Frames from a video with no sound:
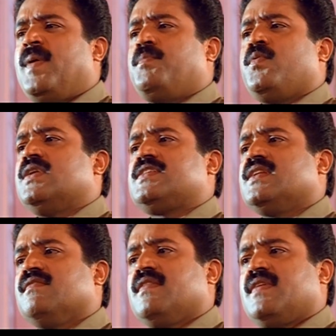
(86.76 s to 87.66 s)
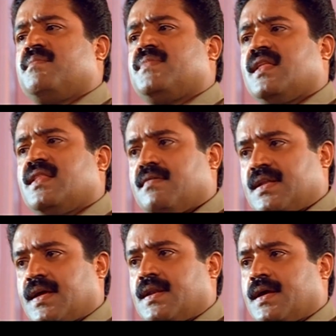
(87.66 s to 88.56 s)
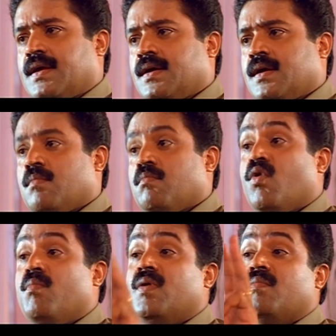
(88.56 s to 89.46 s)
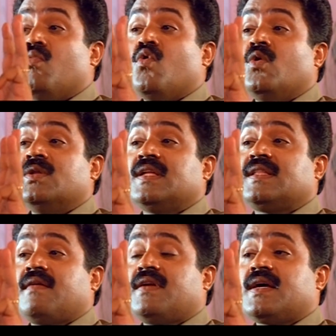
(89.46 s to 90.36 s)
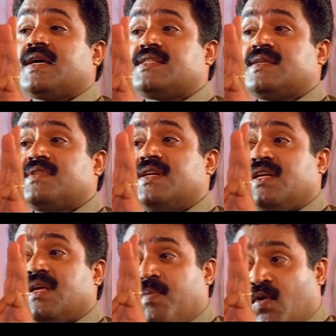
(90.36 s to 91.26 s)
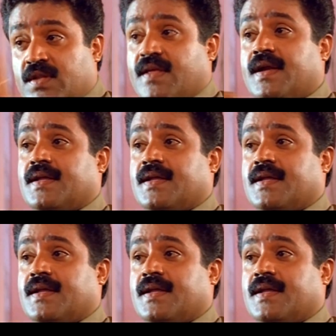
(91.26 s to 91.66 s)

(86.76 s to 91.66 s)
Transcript: Ipa police in a Viveram Tanavatane. Mumbo Moon or Tavana Customs in a Tipu